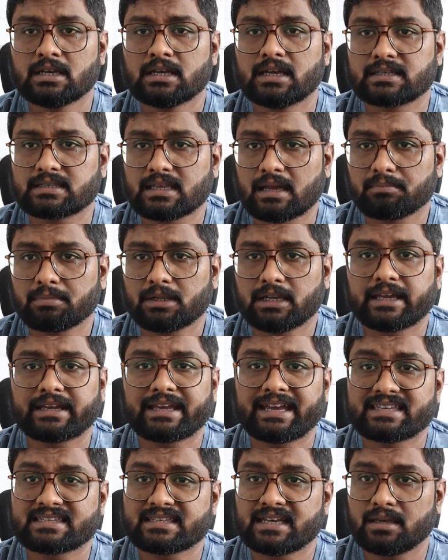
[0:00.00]
Example like
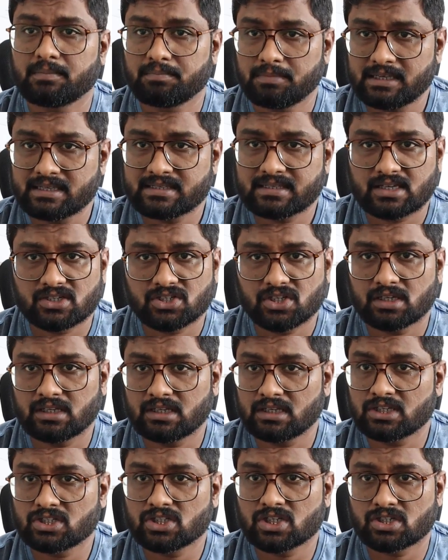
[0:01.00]
S I P, Session
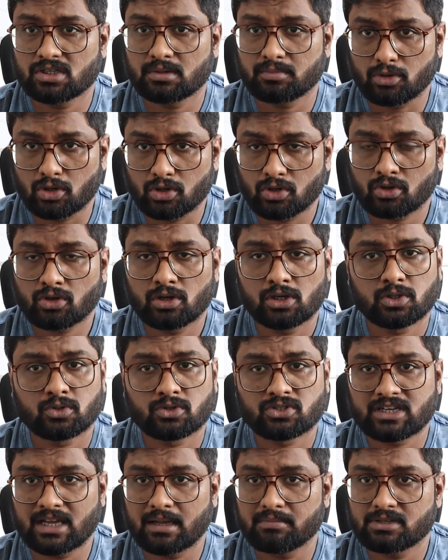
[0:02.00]
Initiation Protocol, to
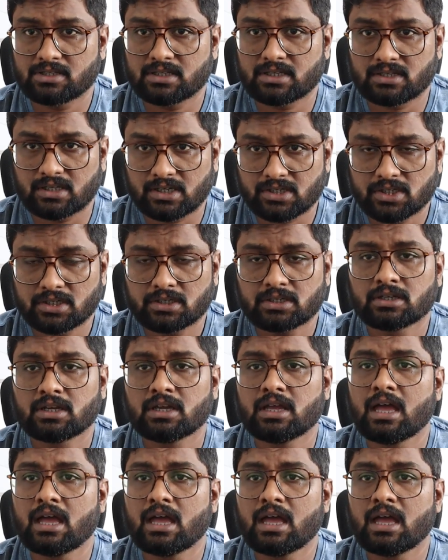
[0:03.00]
establish the session.